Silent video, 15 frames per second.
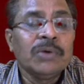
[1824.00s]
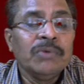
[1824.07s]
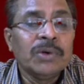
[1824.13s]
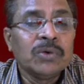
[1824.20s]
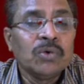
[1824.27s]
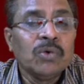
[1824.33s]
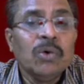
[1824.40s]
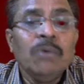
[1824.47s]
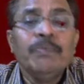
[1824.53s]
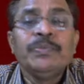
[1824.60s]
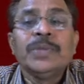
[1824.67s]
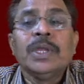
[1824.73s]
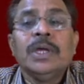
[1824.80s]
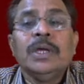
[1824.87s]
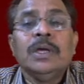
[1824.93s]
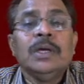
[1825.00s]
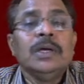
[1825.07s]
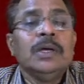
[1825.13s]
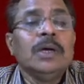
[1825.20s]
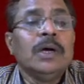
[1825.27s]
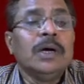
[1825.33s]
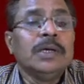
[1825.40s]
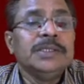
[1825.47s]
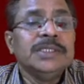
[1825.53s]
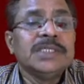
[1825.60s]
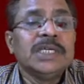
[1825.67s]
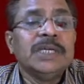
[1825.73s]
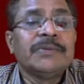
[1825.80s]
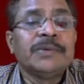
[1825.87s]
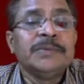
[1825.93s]
have to do. These are
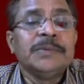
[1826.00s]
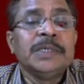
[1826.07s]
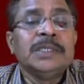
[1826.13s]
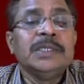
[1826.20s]
different.